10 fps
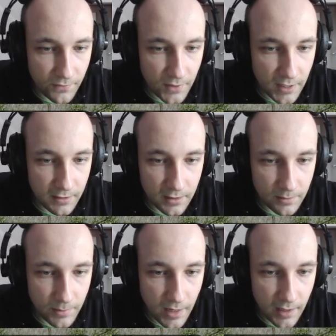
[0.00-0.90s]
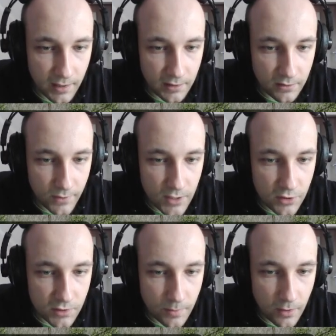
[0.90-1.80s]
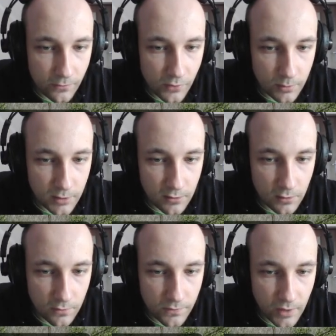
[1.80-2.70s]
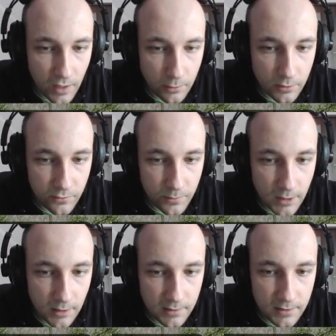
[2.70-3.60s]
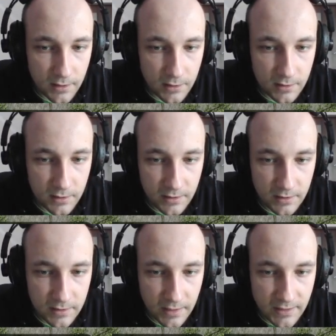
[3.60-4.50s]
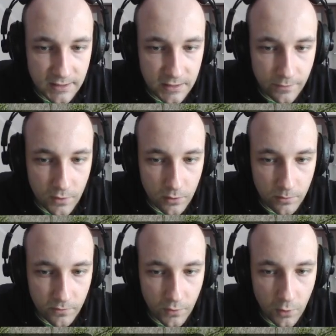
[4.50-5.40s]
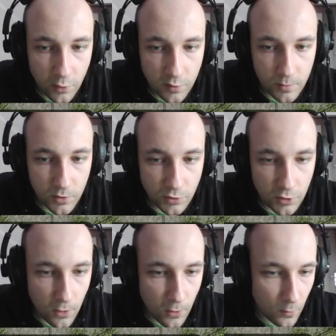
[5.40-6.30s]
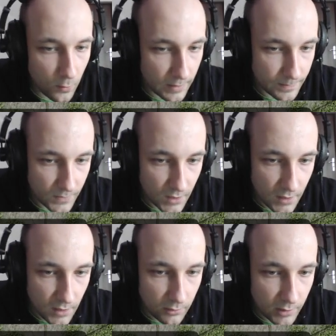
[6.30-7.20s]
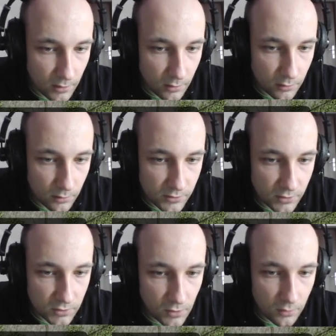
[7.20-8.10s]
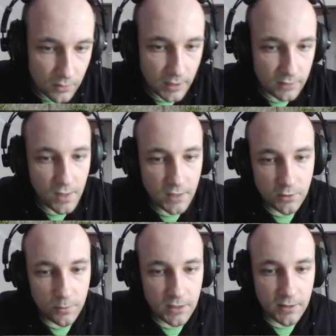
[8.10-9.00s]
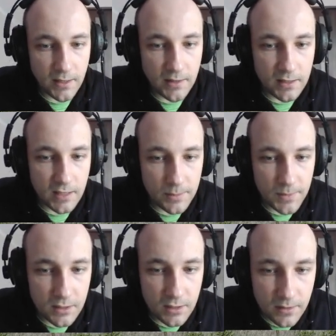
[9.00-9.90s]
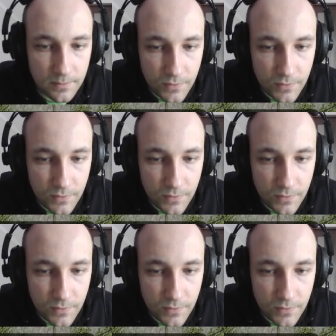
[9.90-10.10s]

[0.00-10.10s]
threatened by invasions both from the north out of Maryland and the east from Fort Monroe. We are also strongly advised to maintain an army in the